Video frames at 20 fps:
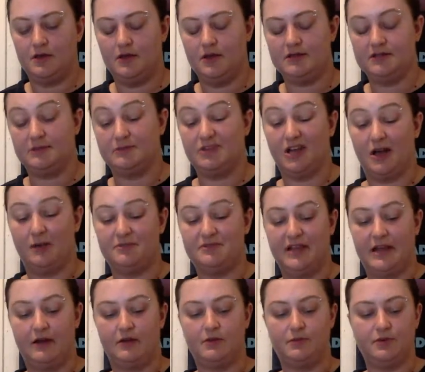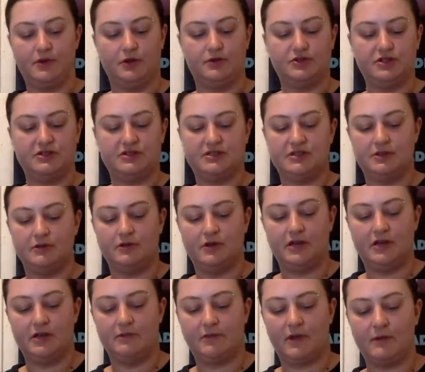some top down approaches to
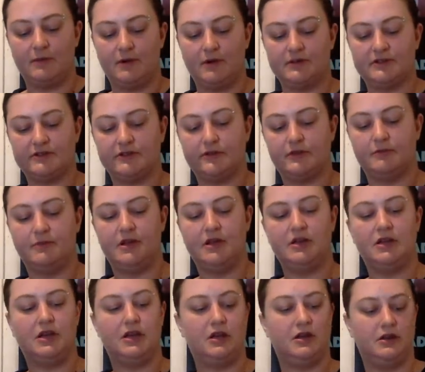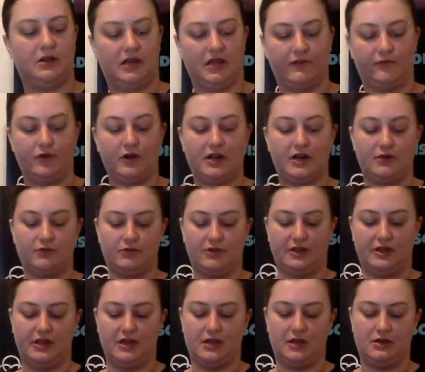it, in my personal opinion. Like, if we're going to
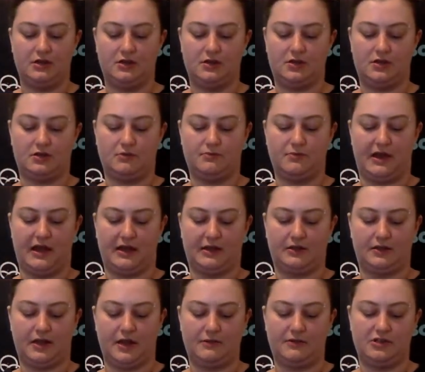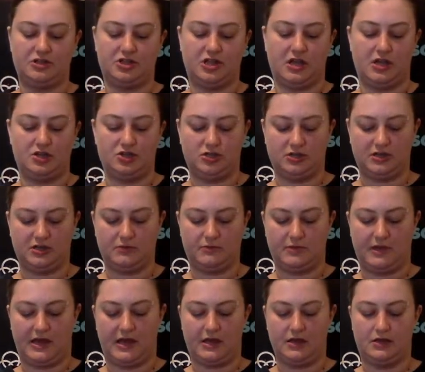really combat climate change and
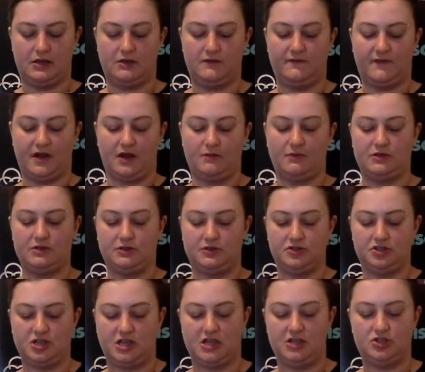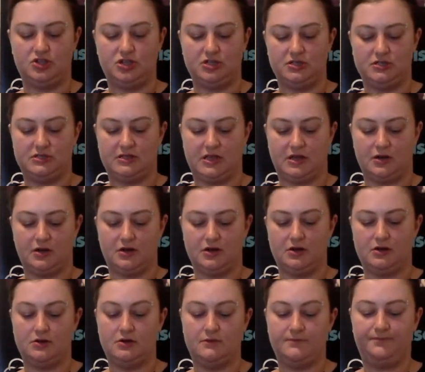combat environmental changes that
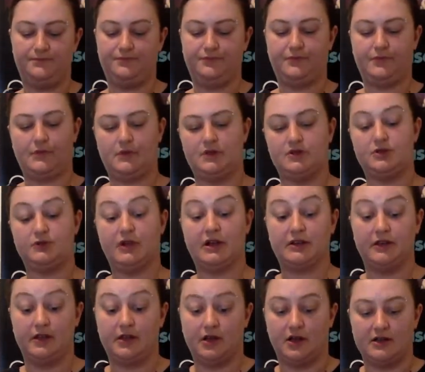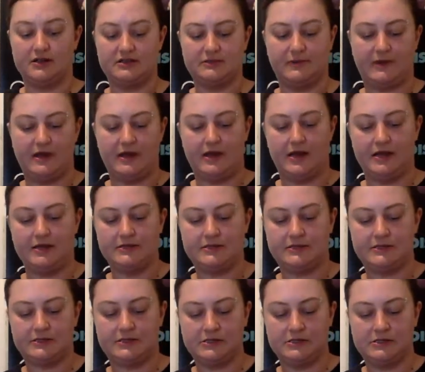are directly caused by
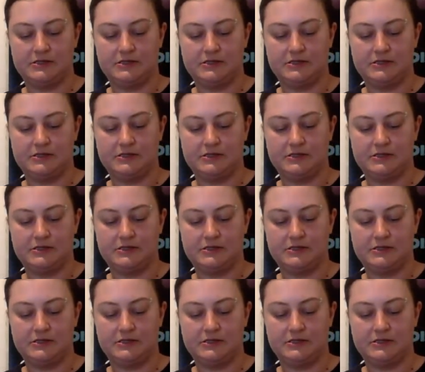us,